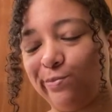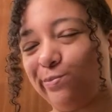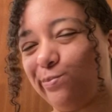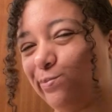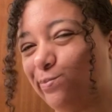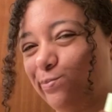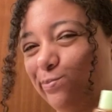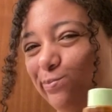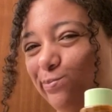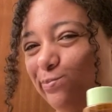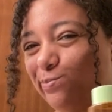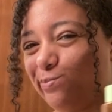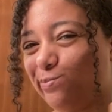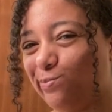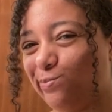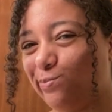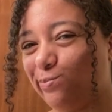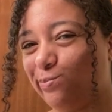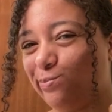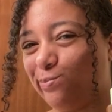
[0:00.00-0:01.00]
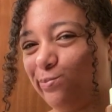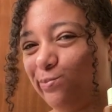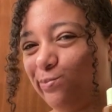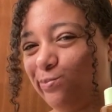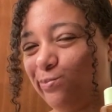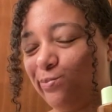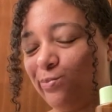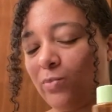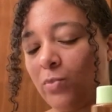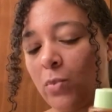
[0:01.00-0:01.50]
Mm.
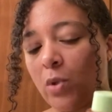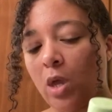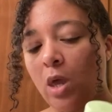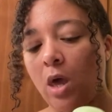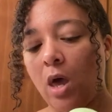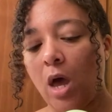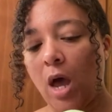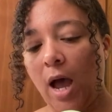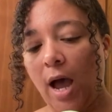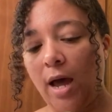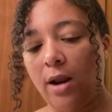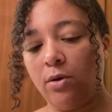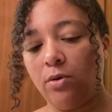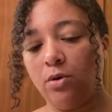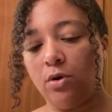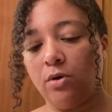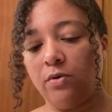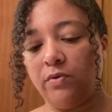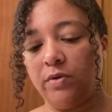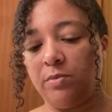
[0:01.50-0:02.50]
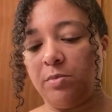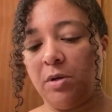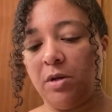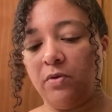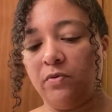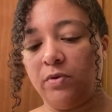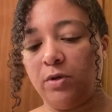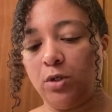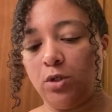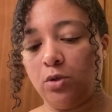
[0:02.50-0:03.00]
I don't know if it's
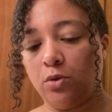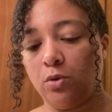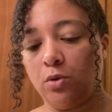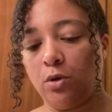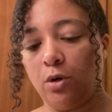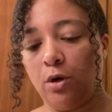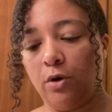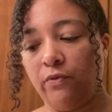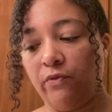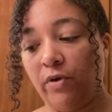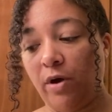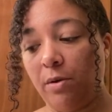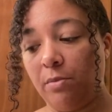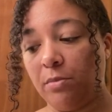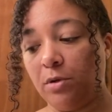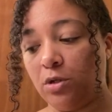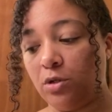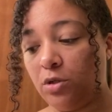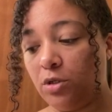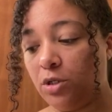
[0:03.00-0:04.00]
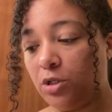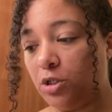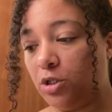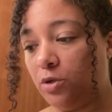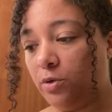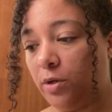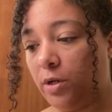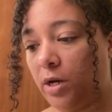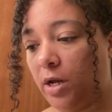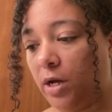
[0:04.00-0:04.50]
beneficial or if I'm allergic
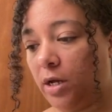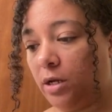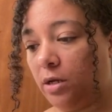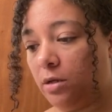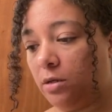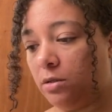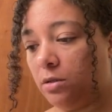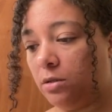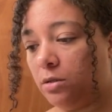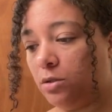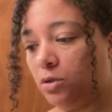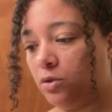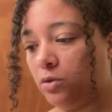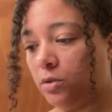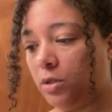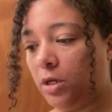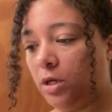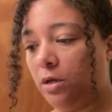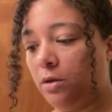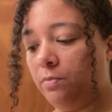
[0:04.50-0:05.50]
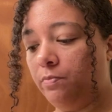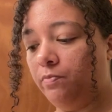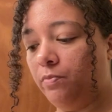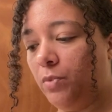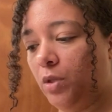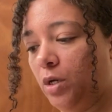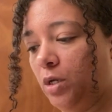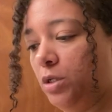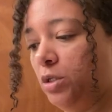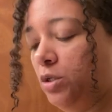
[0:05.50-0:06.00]
to it. I truly
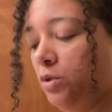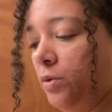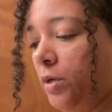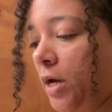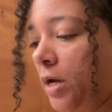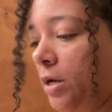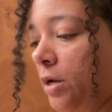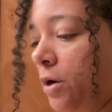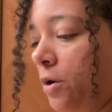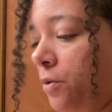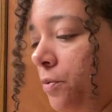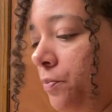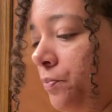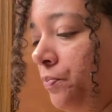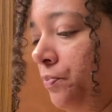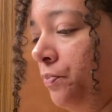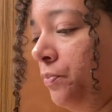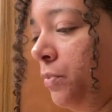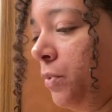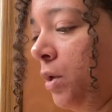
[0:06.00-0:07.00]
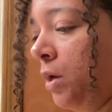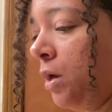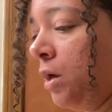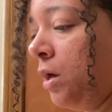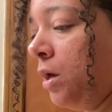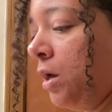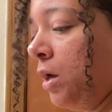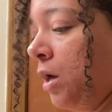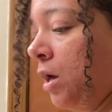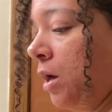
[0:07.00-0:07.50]
do not know.
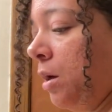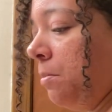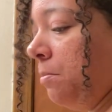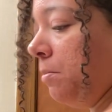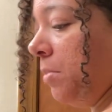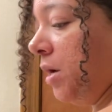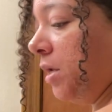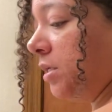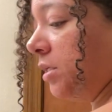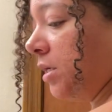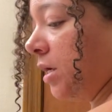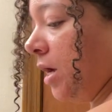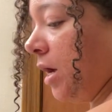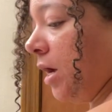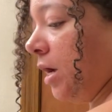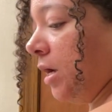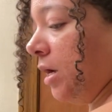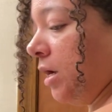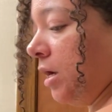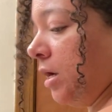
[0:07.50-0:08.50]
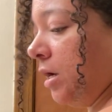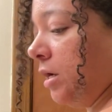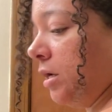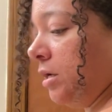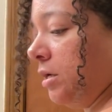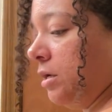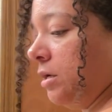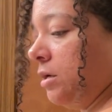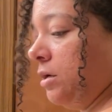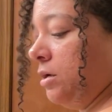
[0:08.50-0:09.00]
But
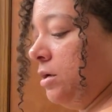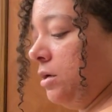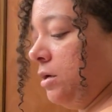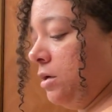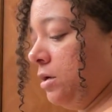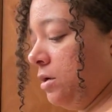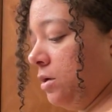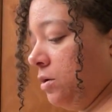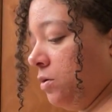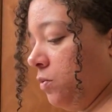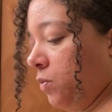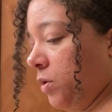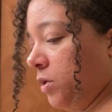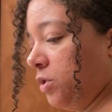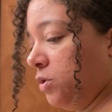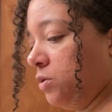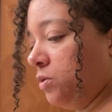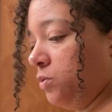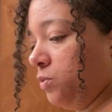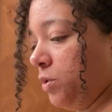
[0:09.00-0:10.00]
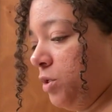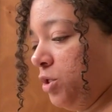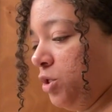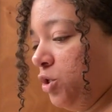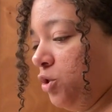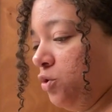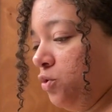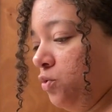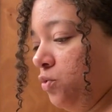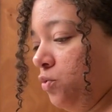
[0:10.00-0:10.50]
I want to switch
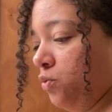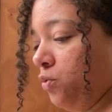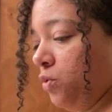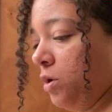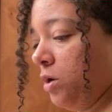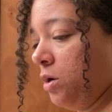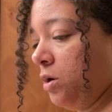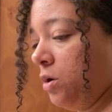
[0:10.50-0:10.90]
to